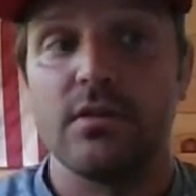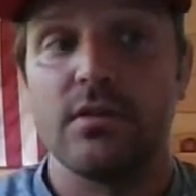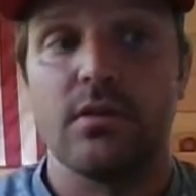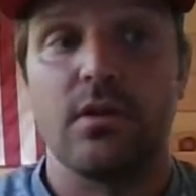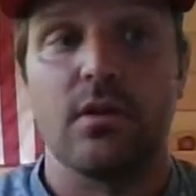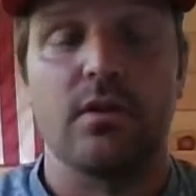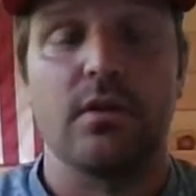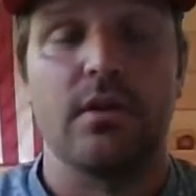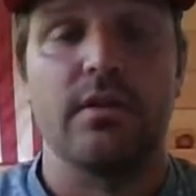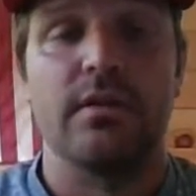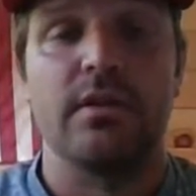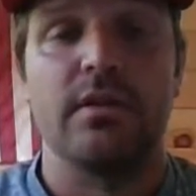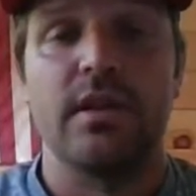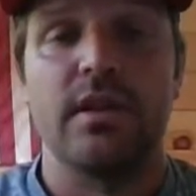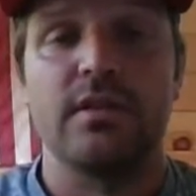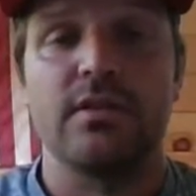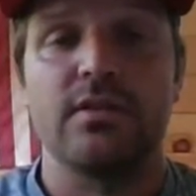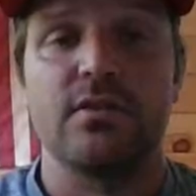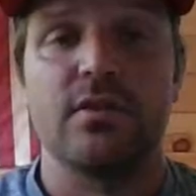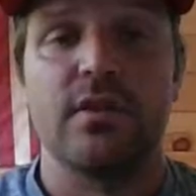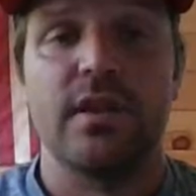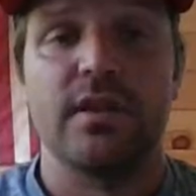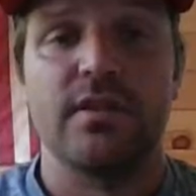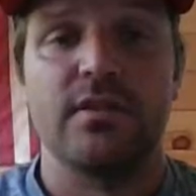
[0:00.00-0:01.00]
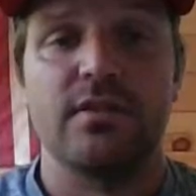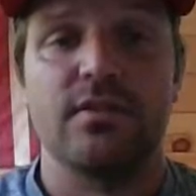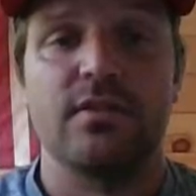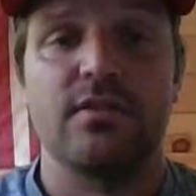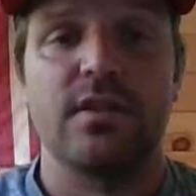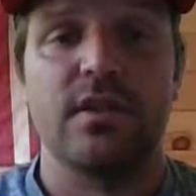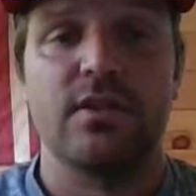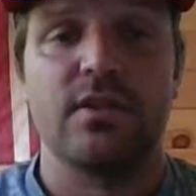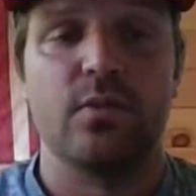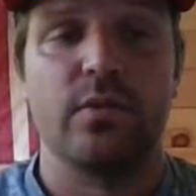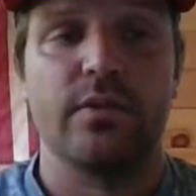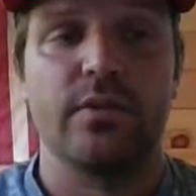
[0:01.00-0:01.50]
You know, and so
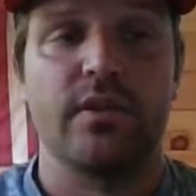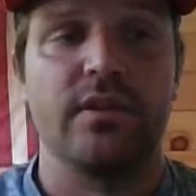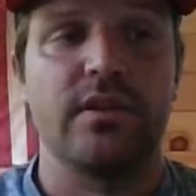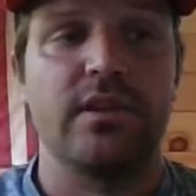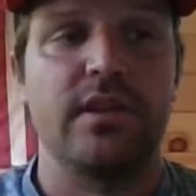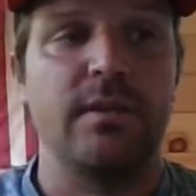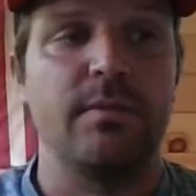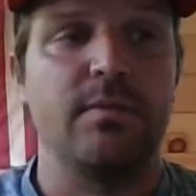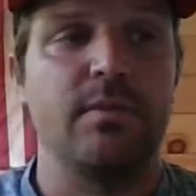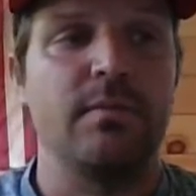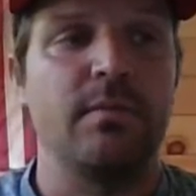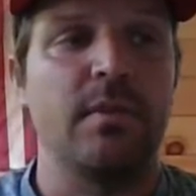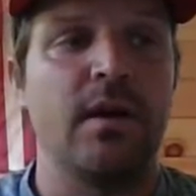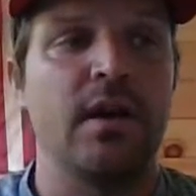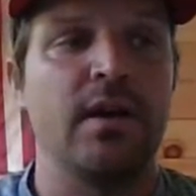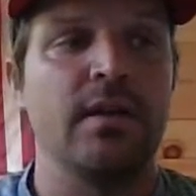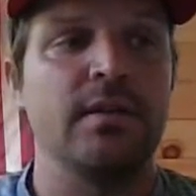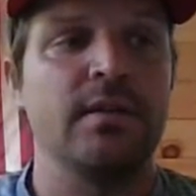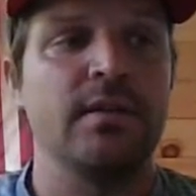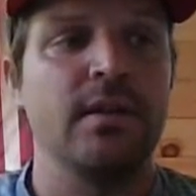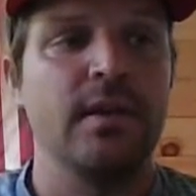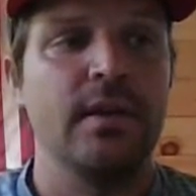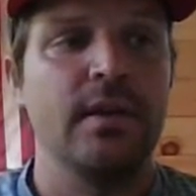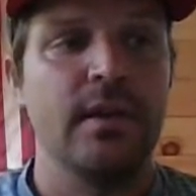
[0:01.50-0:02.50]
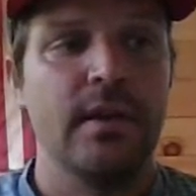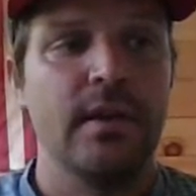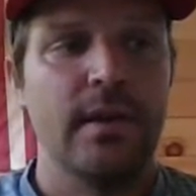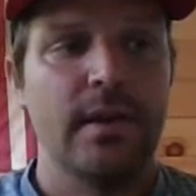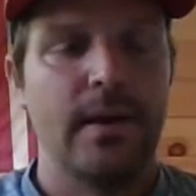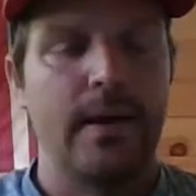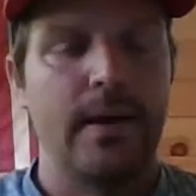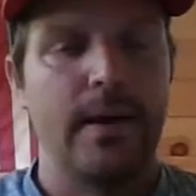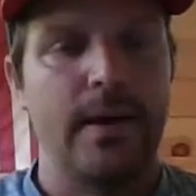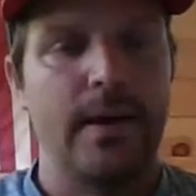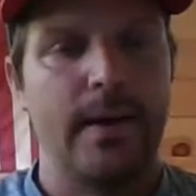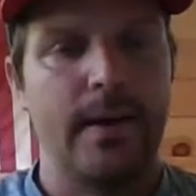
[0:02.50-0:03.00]
that's one thing to keep in mind.
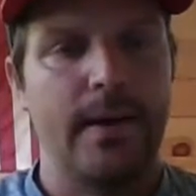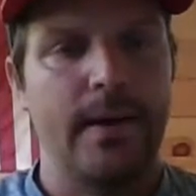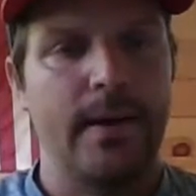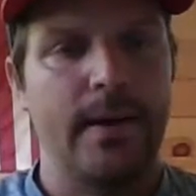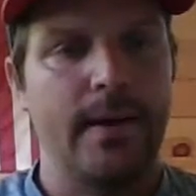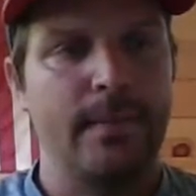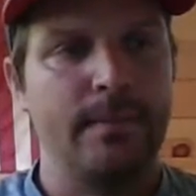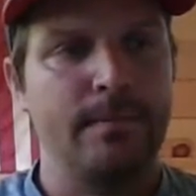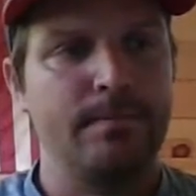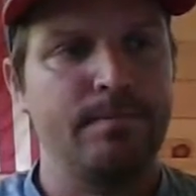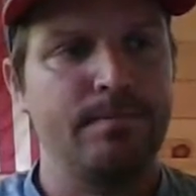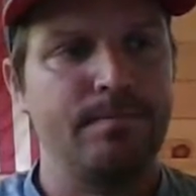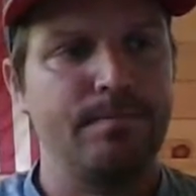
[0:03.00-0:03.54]
I